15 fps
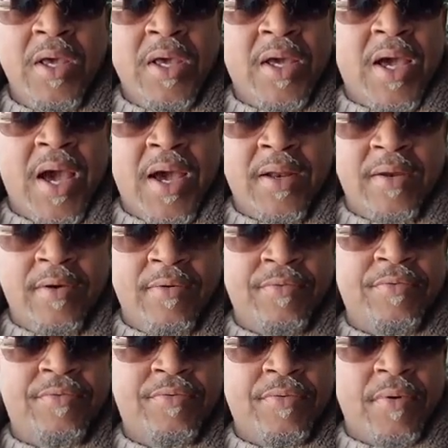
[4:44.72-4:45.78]
kind of
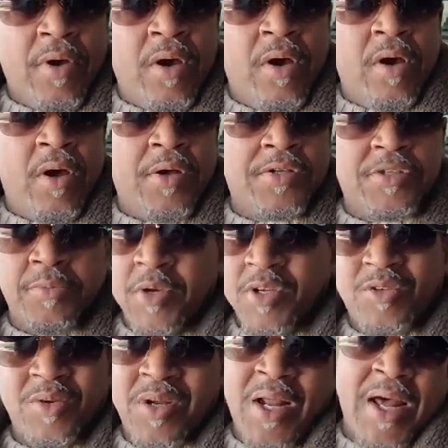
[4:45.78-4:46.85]
smell
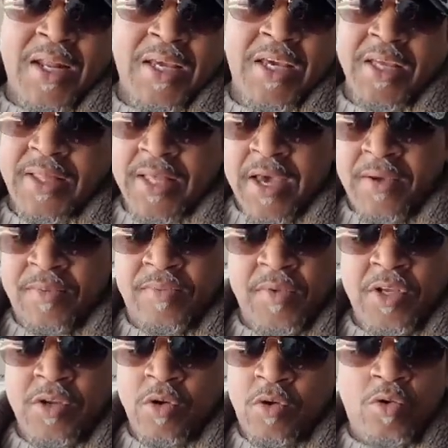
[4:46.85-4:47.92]
to it, and I didn't get that.
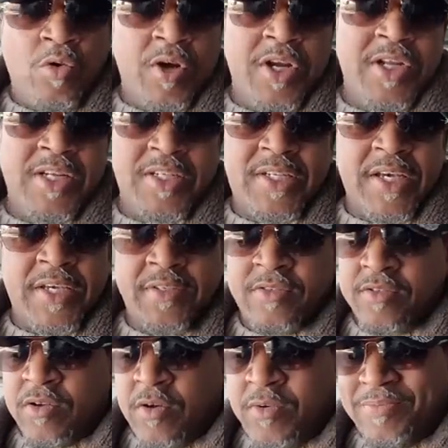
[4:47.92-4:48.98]
Nor in the
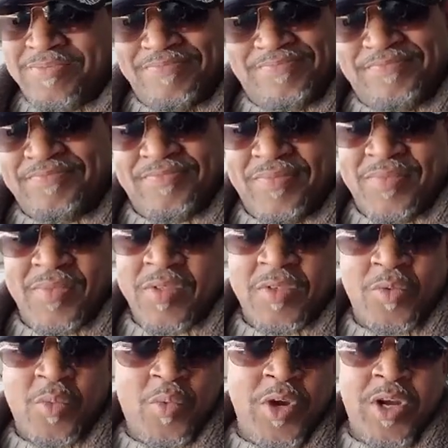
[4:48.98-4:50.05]
taste. So
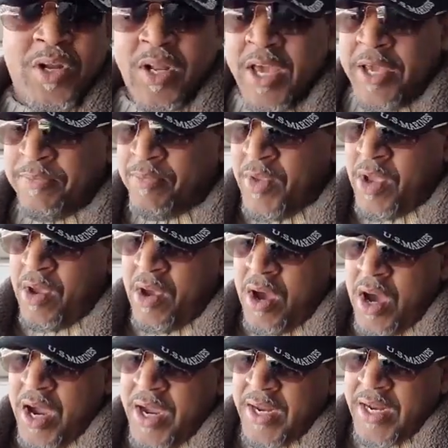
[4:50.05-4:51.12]
weird name.
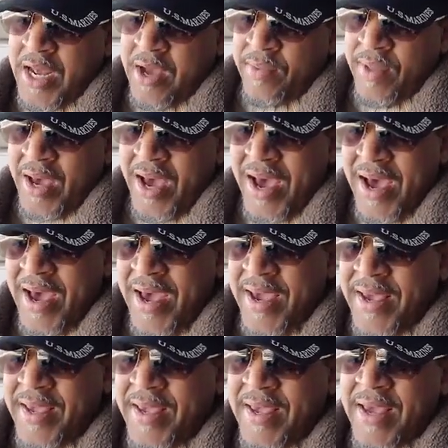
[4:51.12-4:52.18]
All right, now the
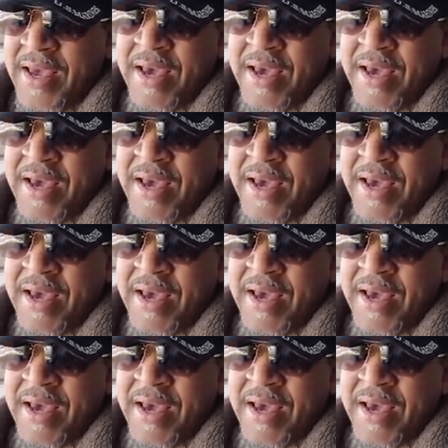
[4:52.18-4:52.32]
high.